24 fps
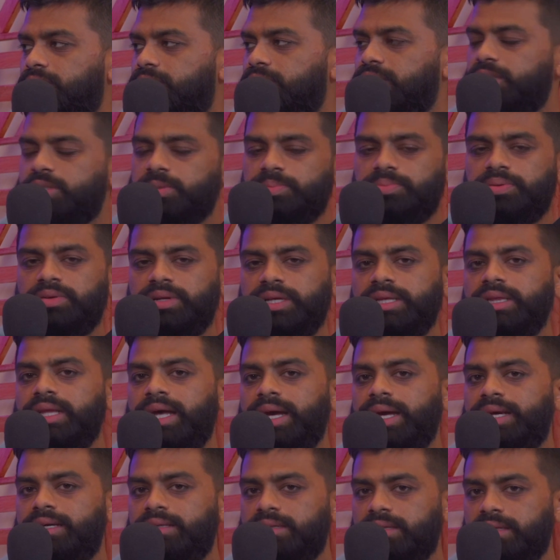It's a pretty
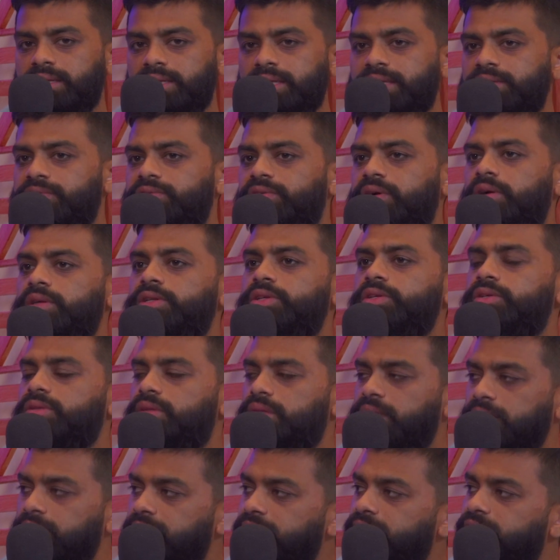like live
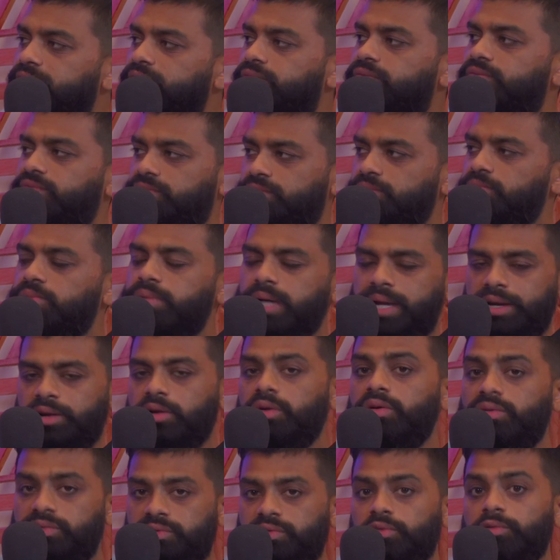by your
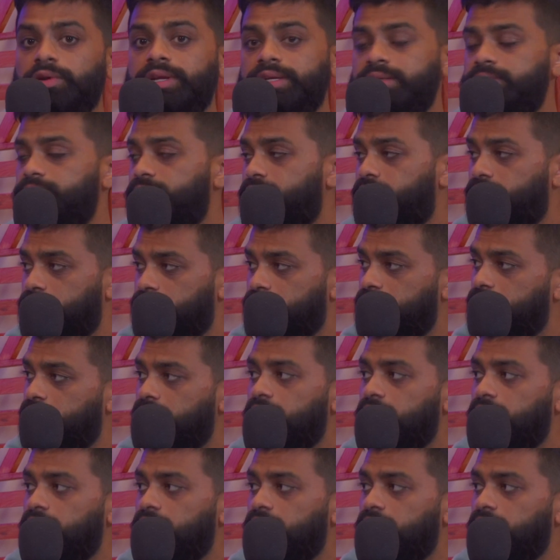own freedoms,